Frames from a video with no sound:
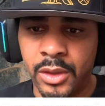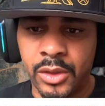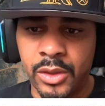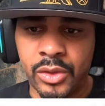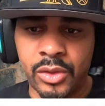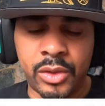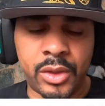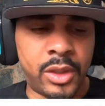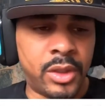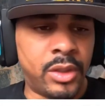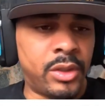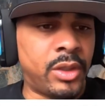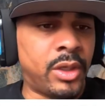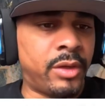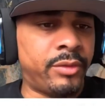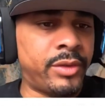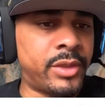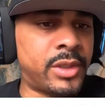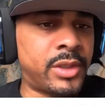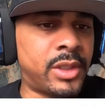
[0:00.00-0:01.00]
So here you
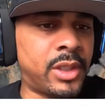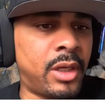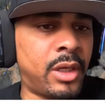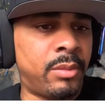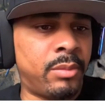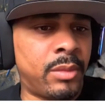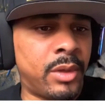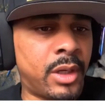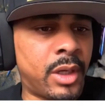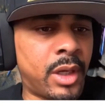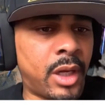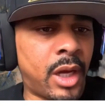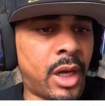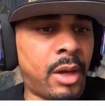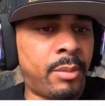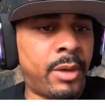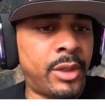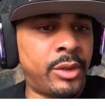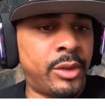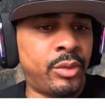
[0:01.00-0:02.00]
have his name,
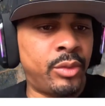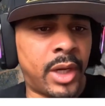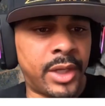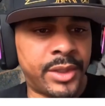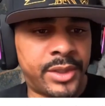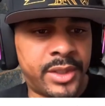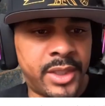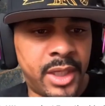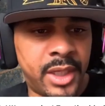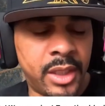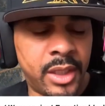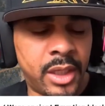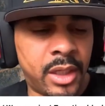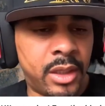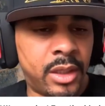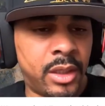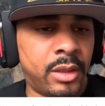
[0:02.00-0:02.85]
Amadou Ateya,